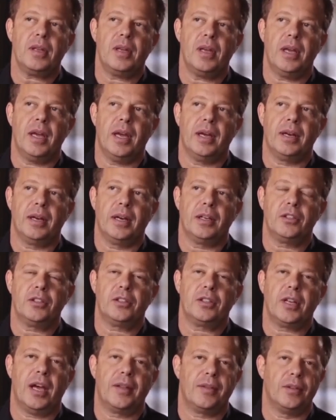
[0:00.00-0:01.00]
And I
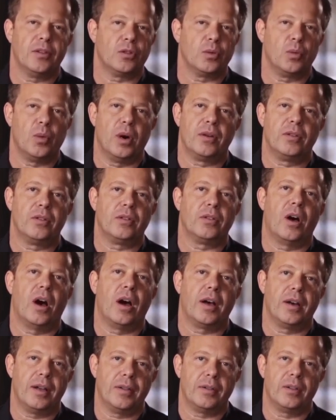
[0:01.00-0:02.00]
just had this one
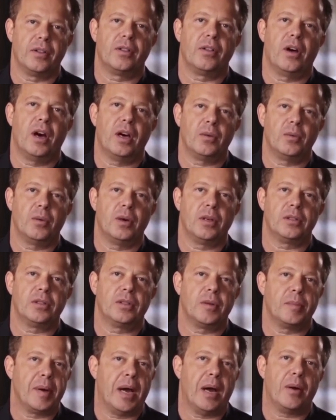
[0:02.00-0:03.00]
thought, and the thought was
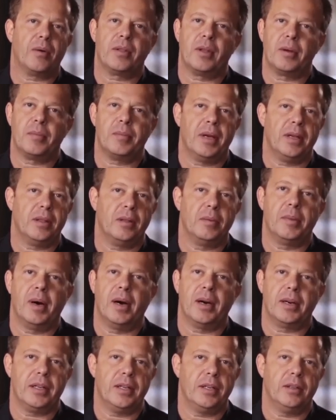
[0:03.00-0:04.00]
the power that made the
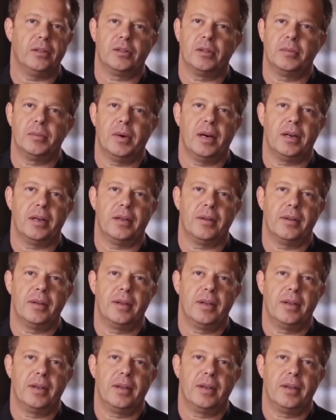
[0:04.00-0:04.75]
body heals the body.